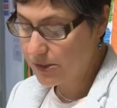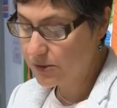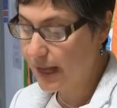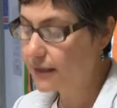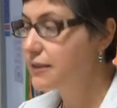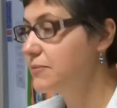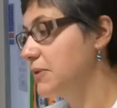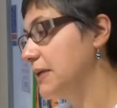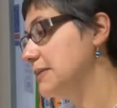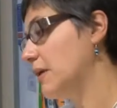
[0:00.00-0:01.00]
So that
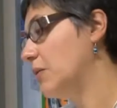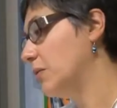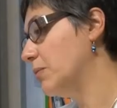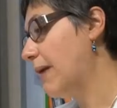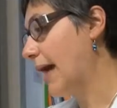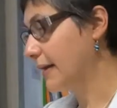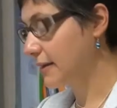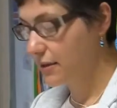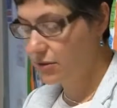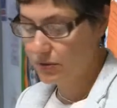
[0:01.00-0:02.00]
brings a whole
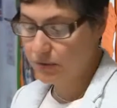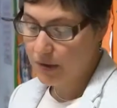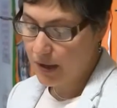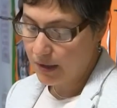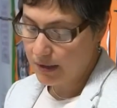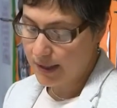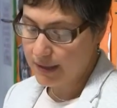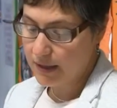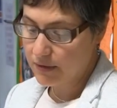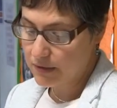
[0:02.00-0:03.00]
back to the
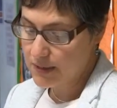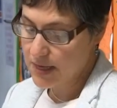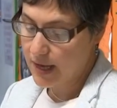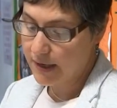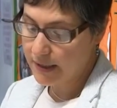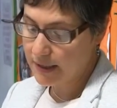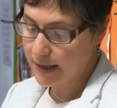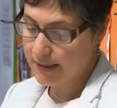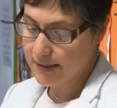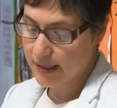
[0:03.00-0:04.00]
idea of design, in
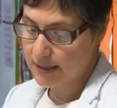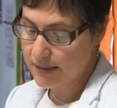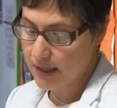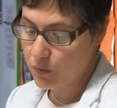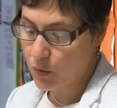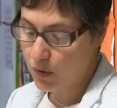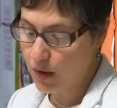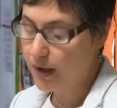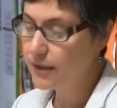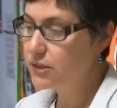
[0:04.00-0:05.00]
that sense that what
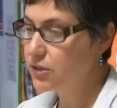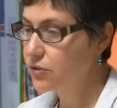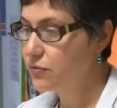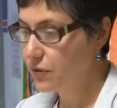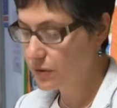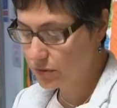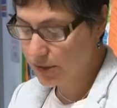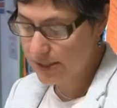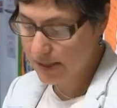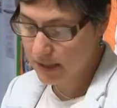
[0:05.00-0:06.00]
kind of
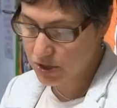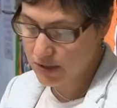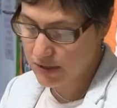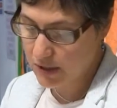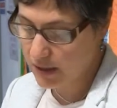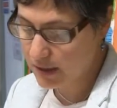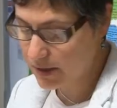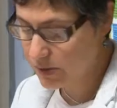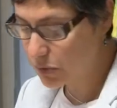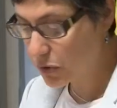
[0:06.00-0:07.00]
research design
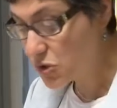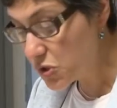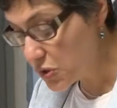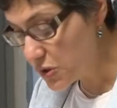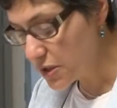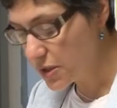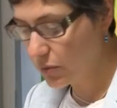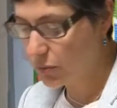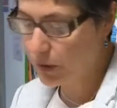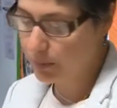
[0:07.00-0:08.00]
is more suited,
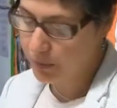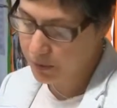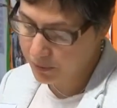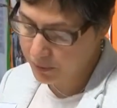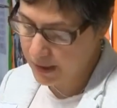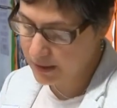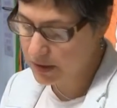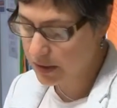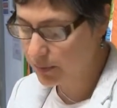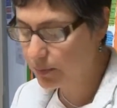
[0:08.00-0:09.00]
more appropriate
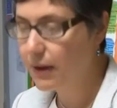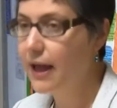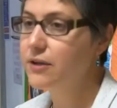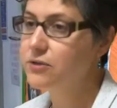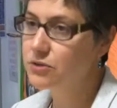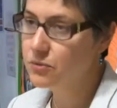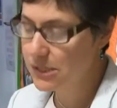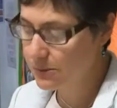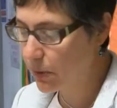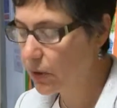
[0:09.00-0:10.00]
to comply or to
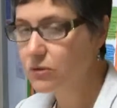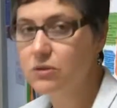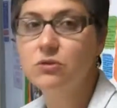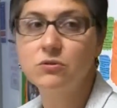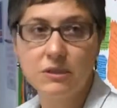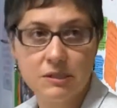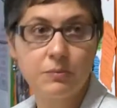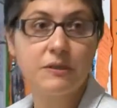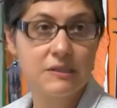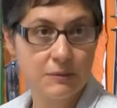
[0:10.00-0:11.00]
respond to these
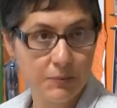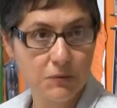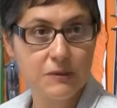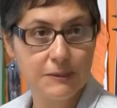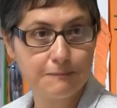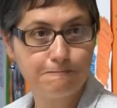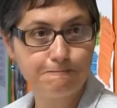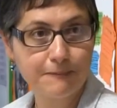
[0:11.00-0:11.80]
principles.